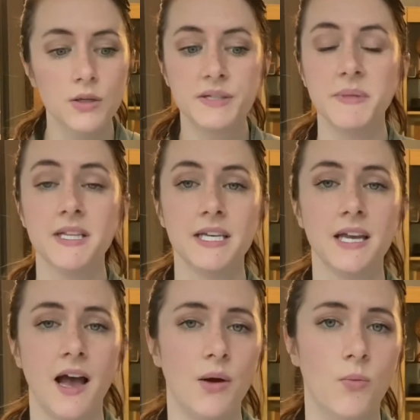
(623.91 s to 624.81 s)

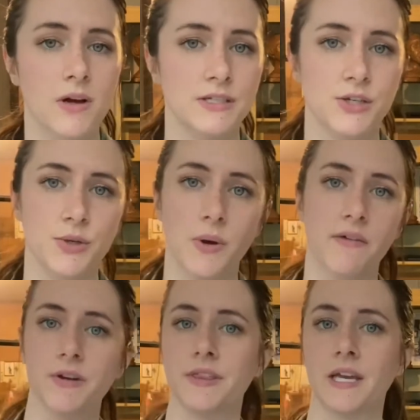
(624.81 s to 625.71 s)
Ultimately, I want to do
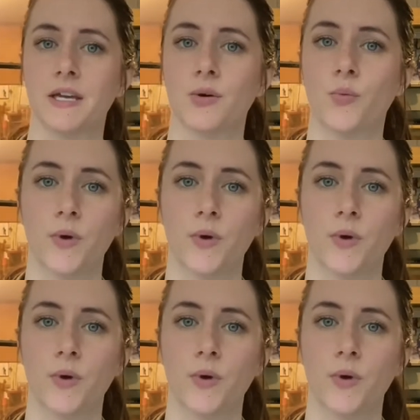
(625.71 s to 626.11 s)
everything